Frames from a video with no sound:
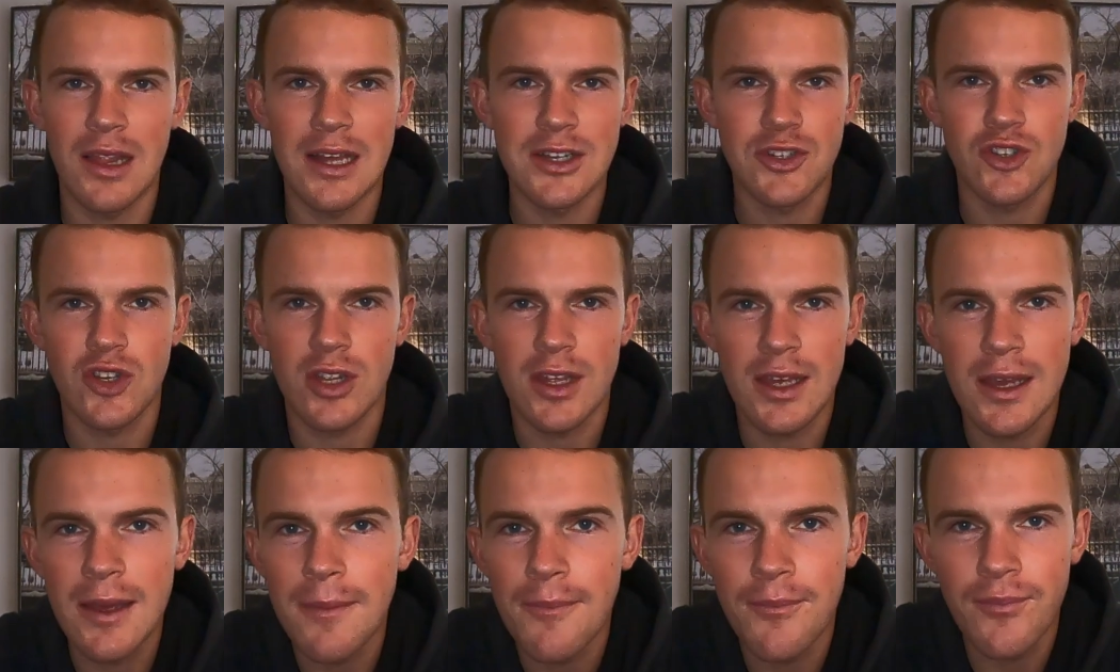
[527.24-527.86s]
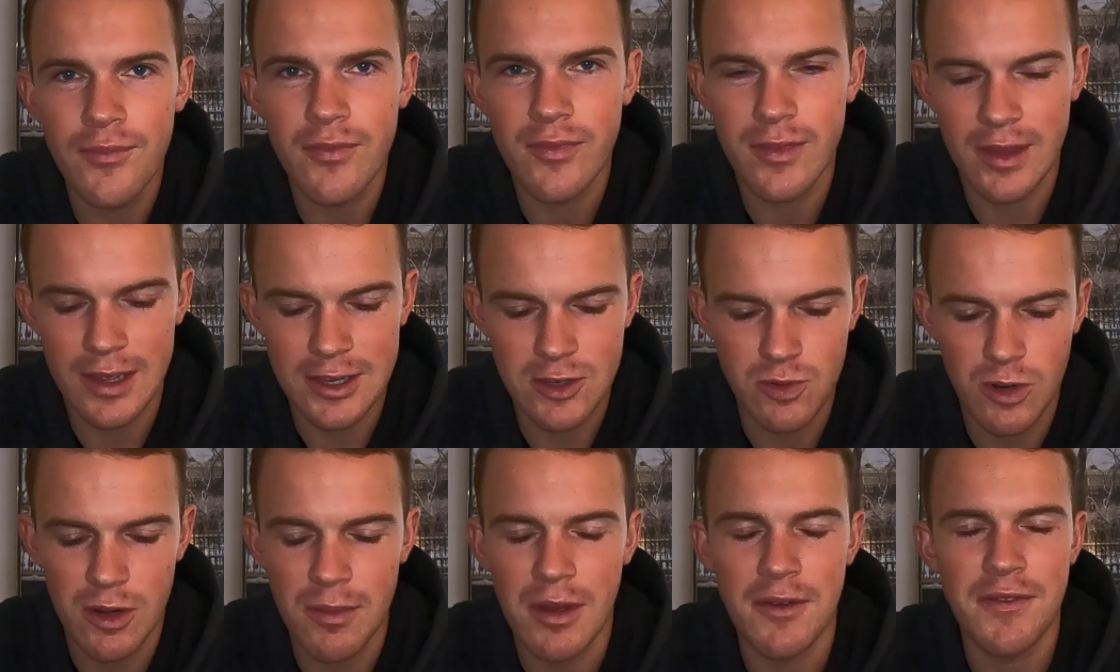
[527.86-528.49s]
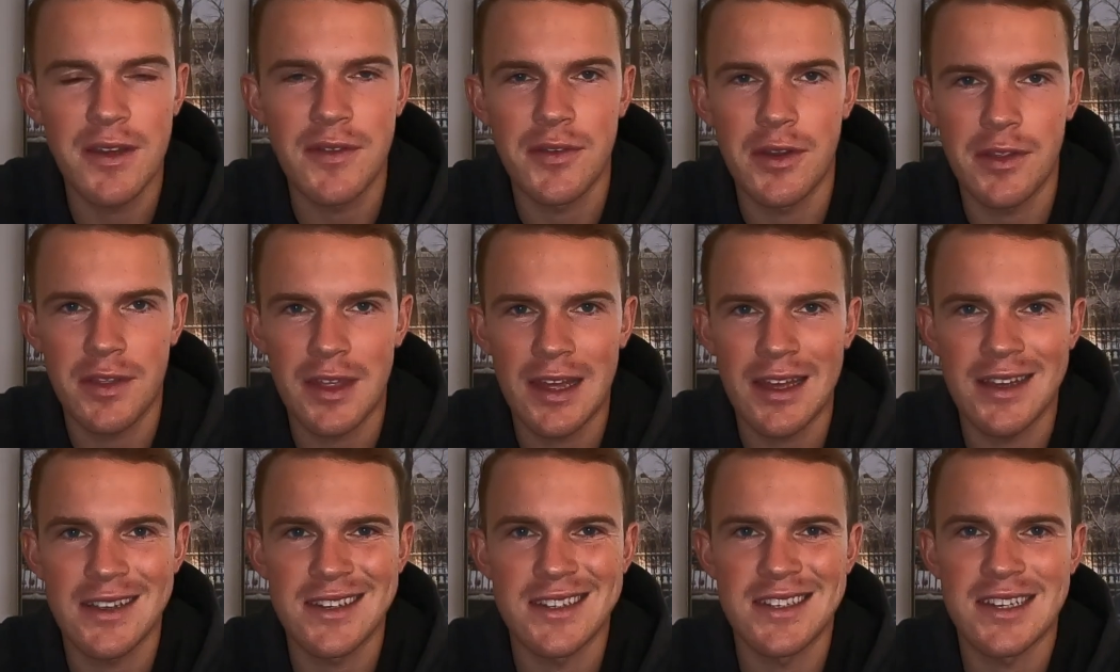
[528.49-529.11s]
Literally, it's one of my favourite
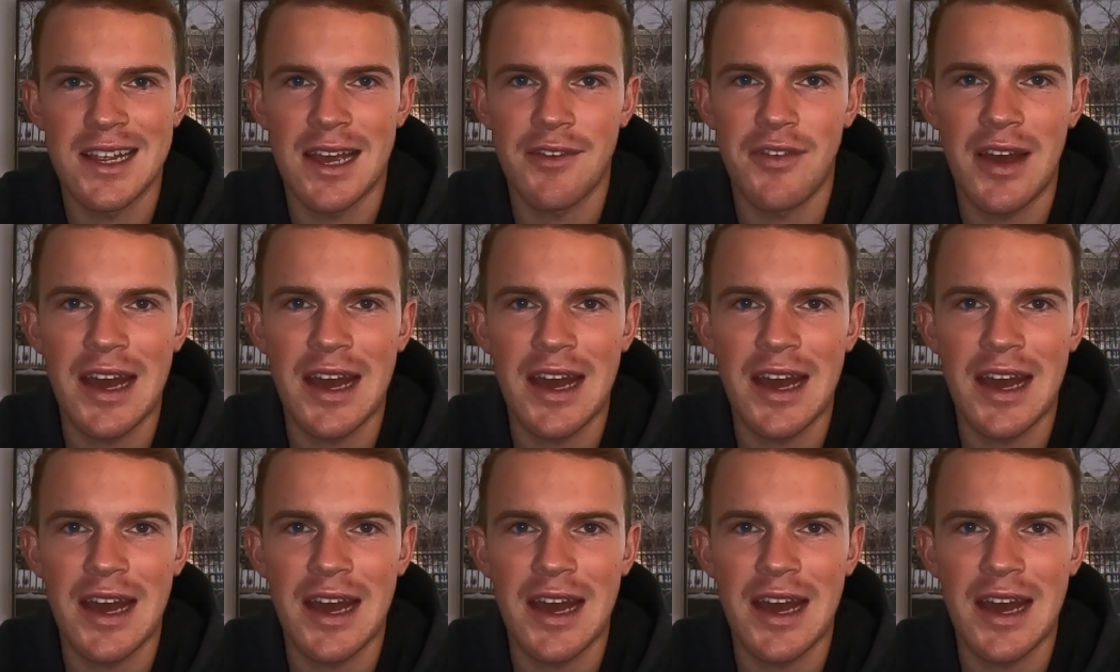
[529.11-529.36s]
things.